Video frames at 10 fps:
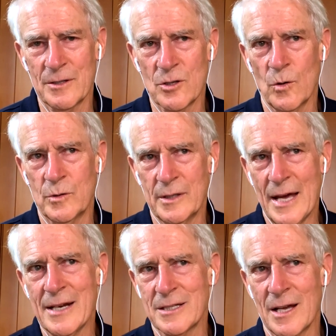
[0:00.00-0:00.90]
So to
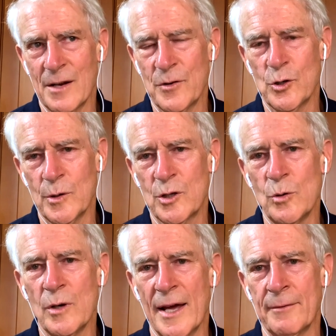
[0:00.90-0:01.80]
that extent, if you're doing
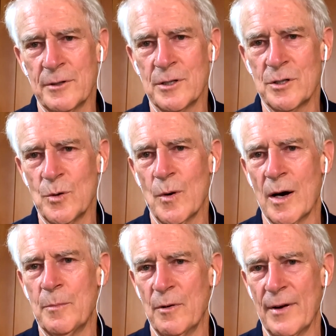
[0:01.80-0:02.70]
2 languages, you
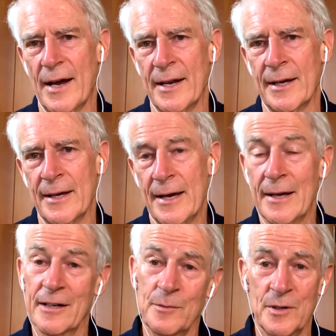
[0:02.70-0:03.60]
are providing
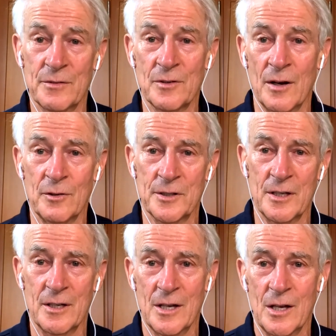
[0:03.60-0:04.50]
a little bit of
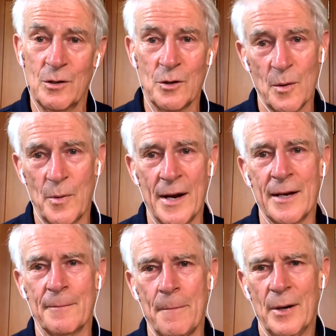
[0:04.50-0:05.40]
novelty to your brain.